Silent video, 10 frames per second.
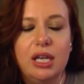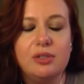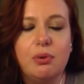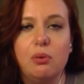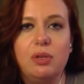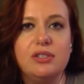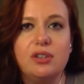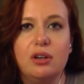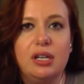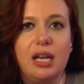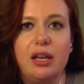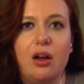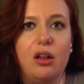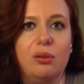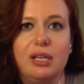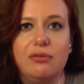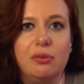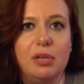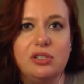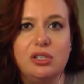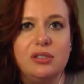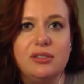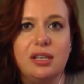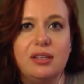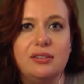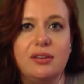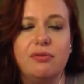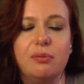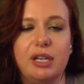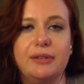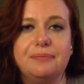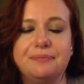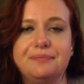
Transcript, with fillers: is where we started i got all of my information and set things up from there